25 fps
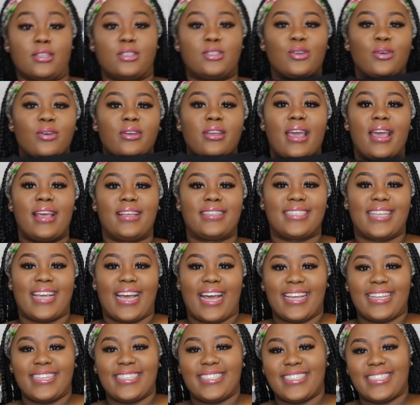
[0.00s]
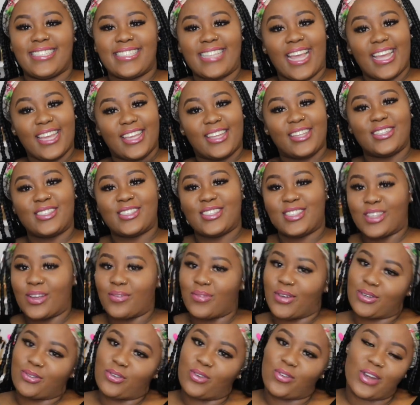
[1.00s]
So yes, guys, thank you so
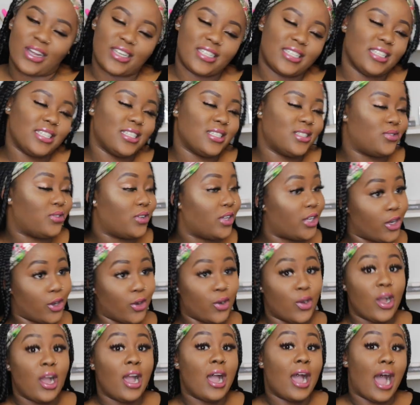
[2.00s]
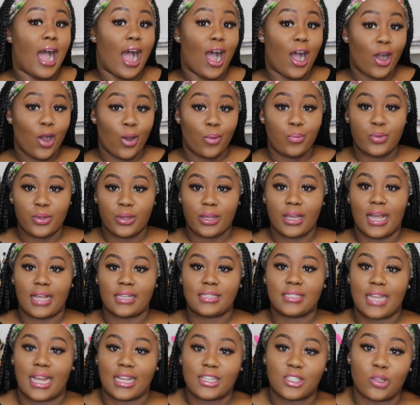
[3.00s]
much for watching this video. I hope you
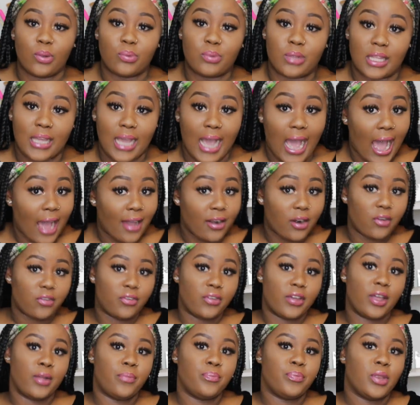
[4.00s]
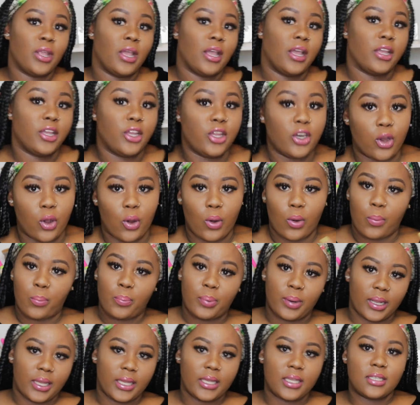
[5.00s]
guys got something out of it. You know,
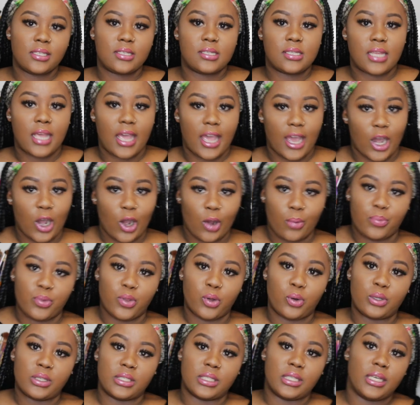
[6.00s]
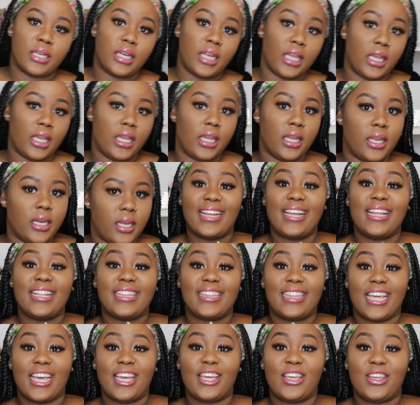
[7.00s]
please help those in need.
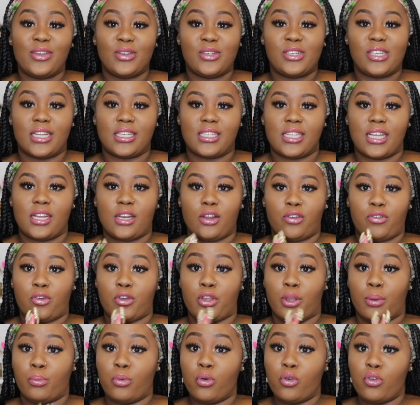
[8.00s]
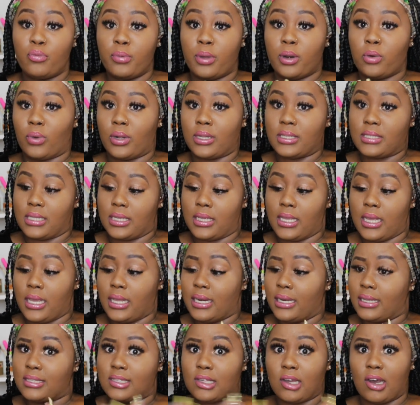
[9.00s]
Thank you, Shantania, for your movement once
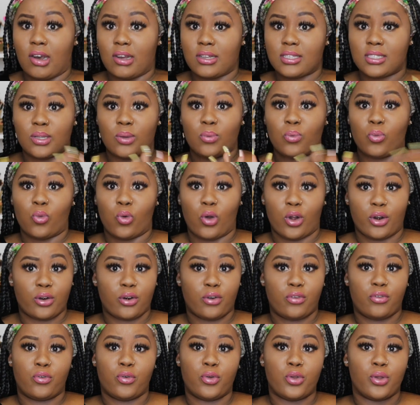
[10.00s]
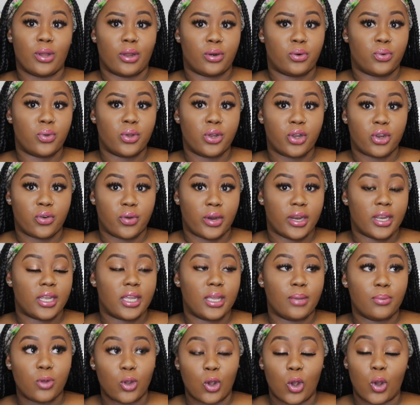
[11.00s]
again. It's awesome, wonderful. You are doing great.
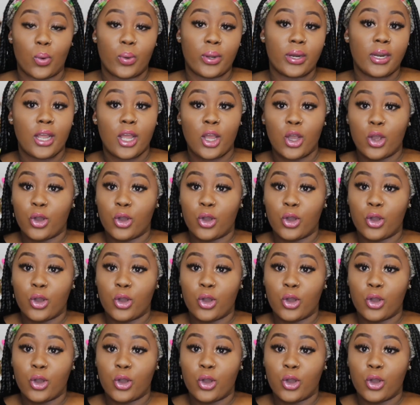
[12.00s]
Keep going.